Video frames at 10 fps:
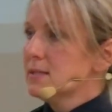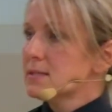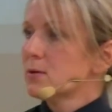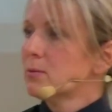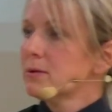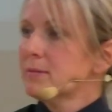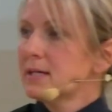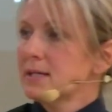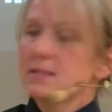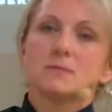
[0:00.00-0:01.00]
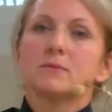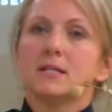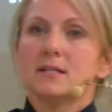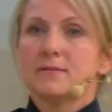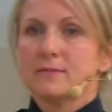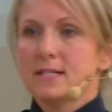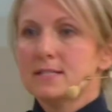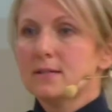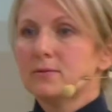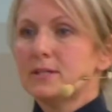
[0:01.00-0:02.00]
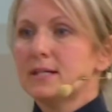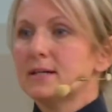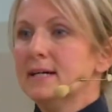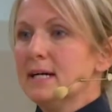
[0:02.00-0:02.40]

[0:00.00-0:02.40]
sober buddies, we need the friends out there,